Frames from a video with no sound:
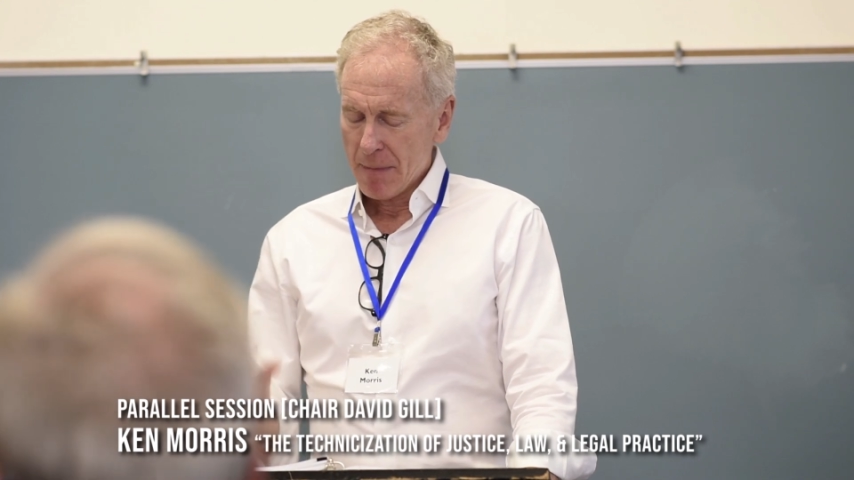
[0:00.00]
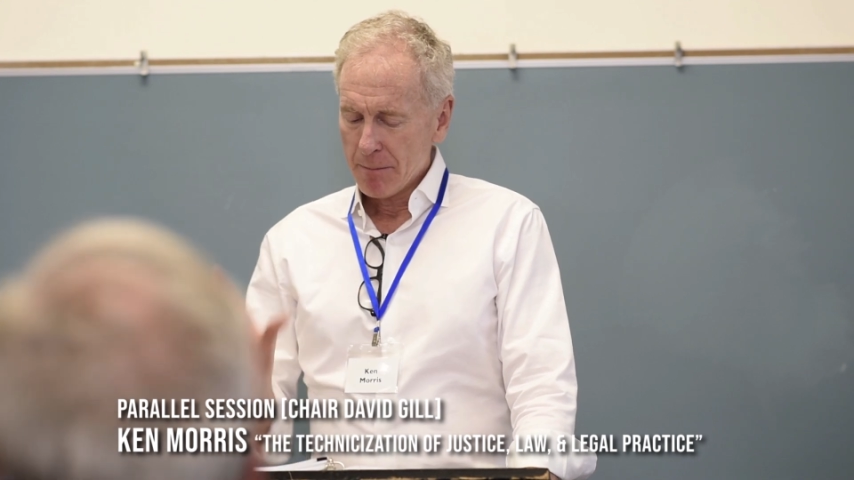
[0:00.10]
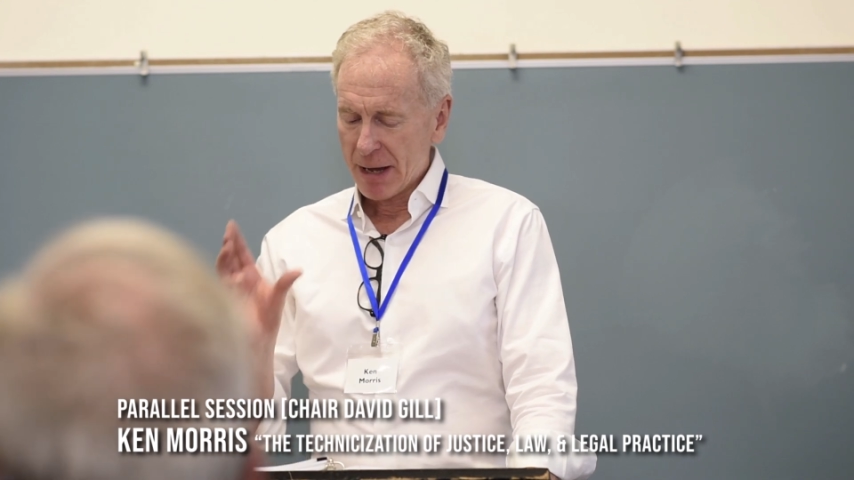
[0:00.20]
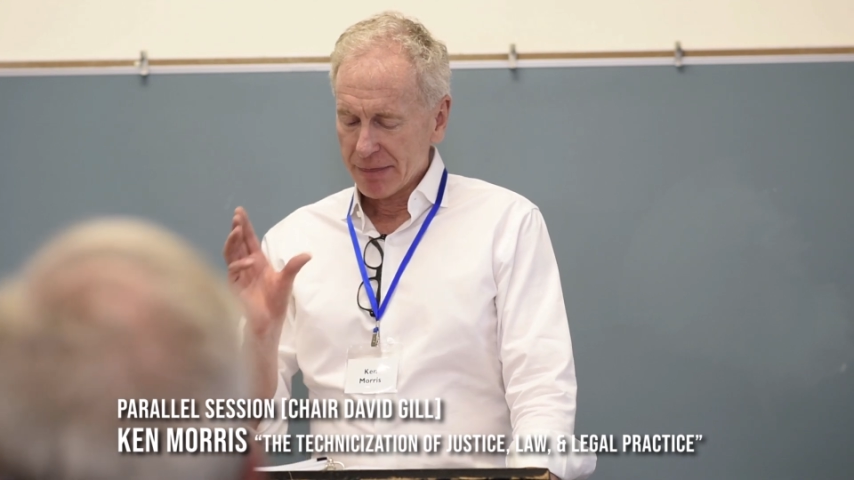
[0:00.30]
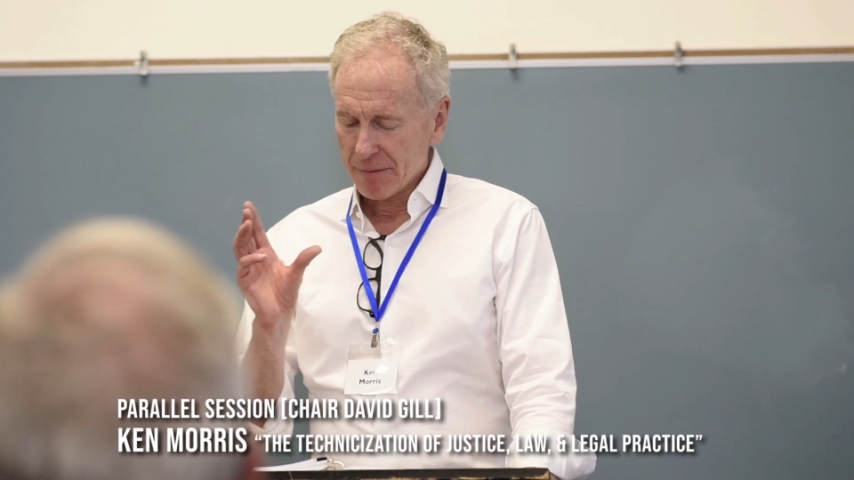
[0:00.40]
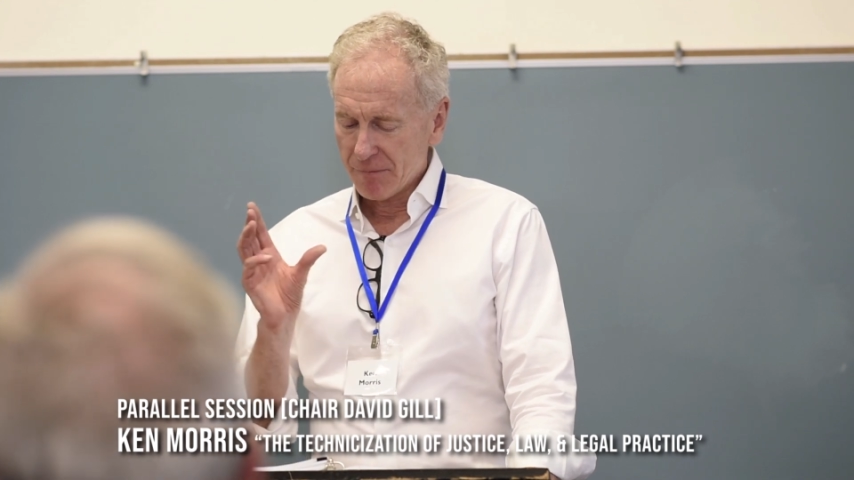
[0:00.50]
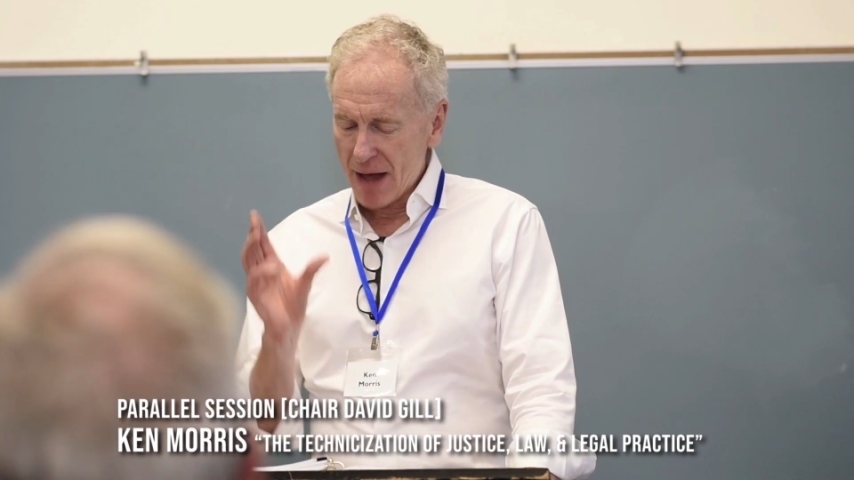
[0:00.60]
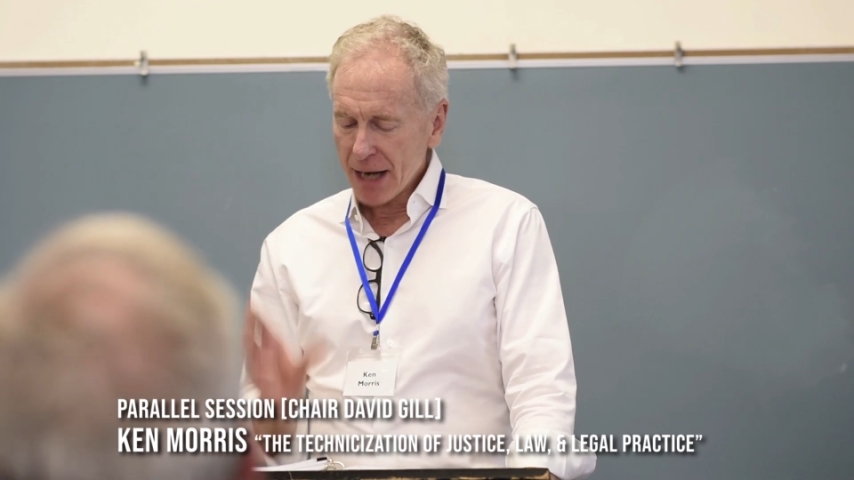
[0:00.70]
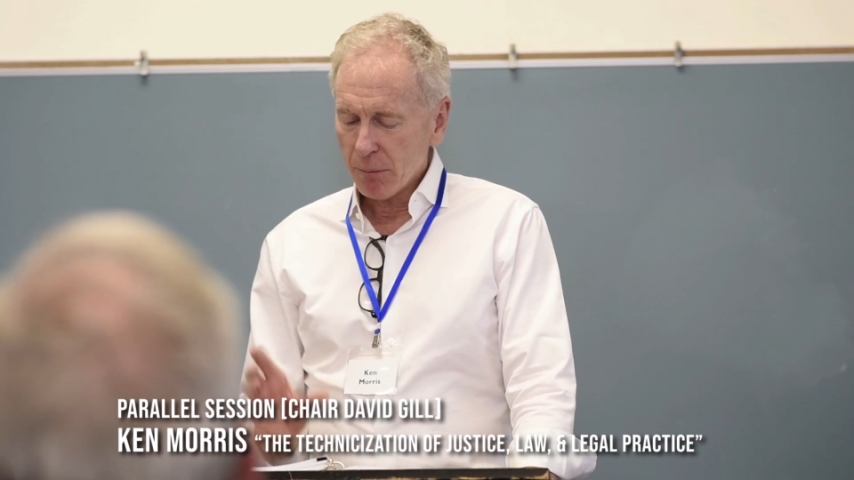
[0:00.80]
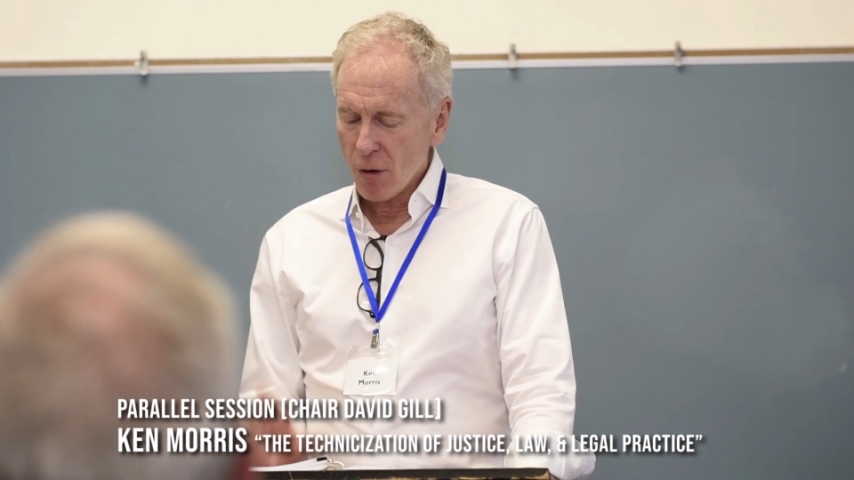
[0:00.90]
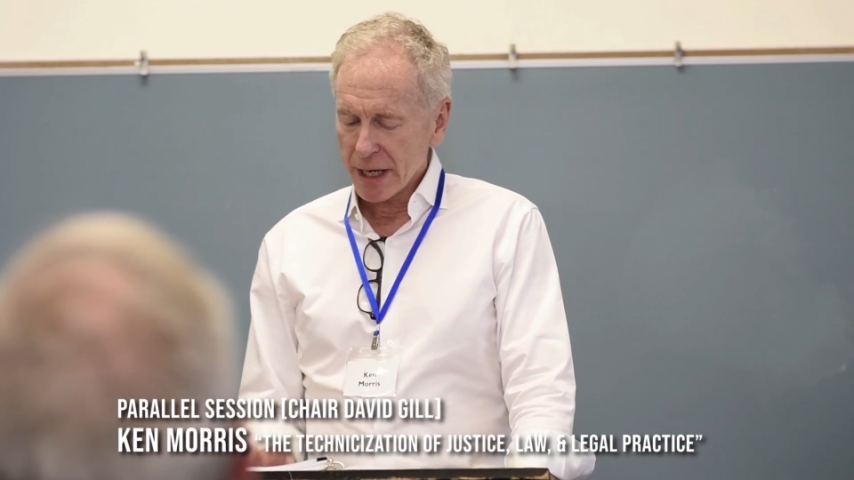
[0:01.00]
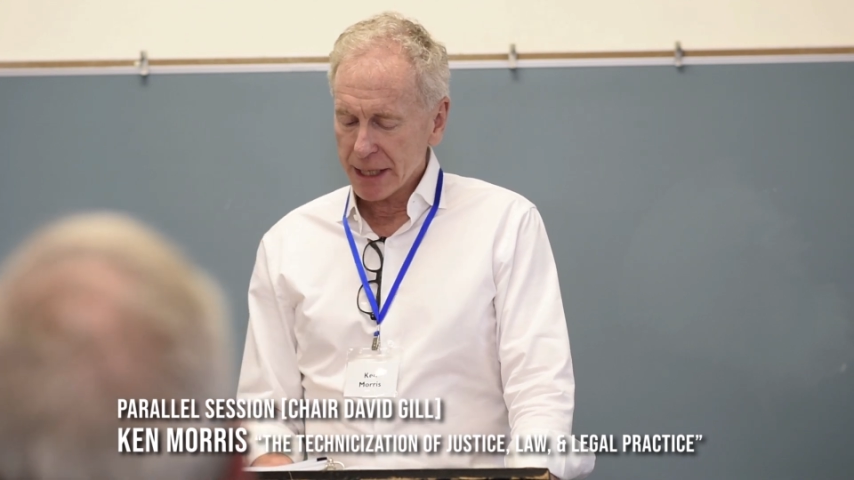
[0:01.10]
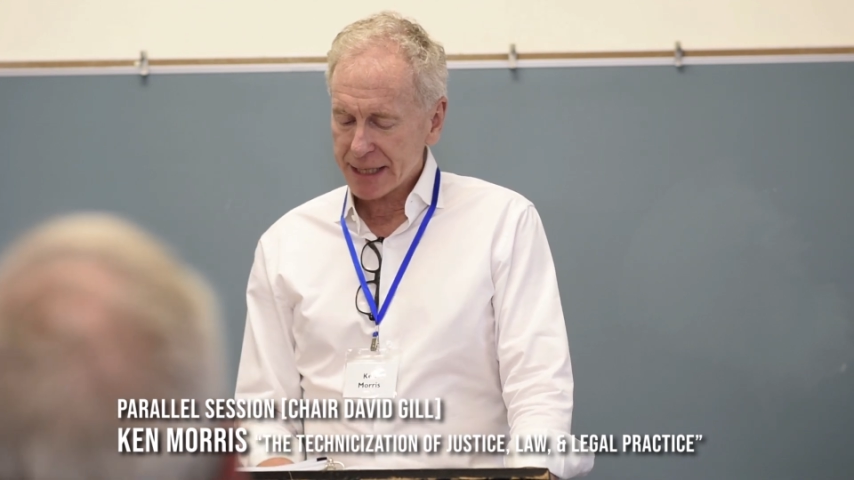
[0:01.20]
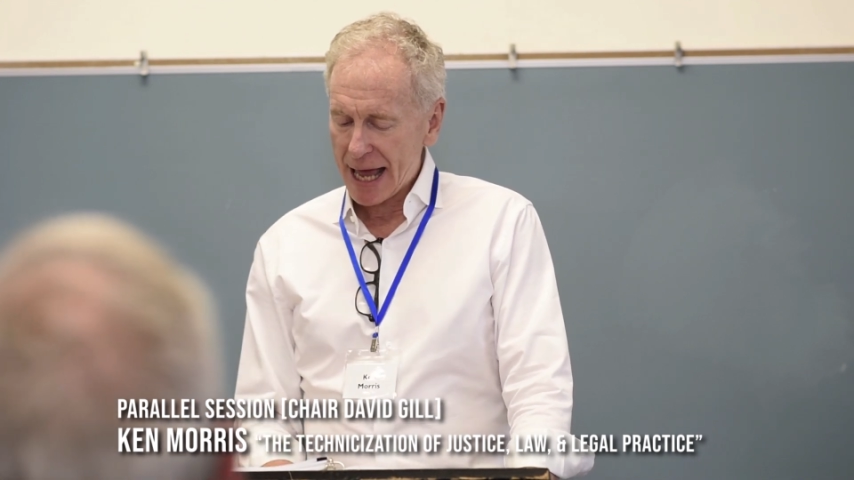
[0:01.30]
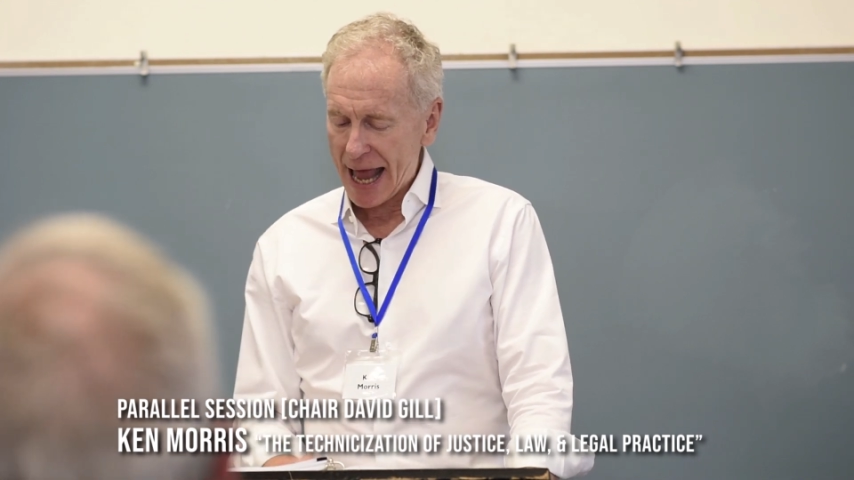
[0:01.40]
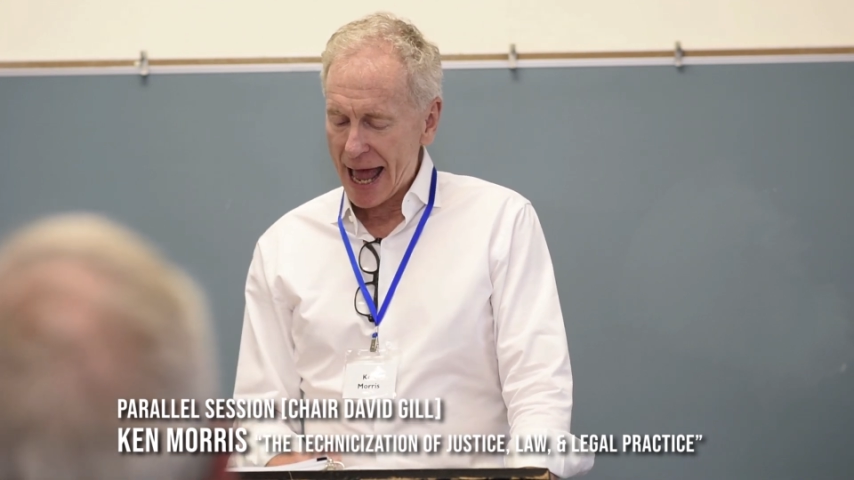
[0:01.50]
But the final point is that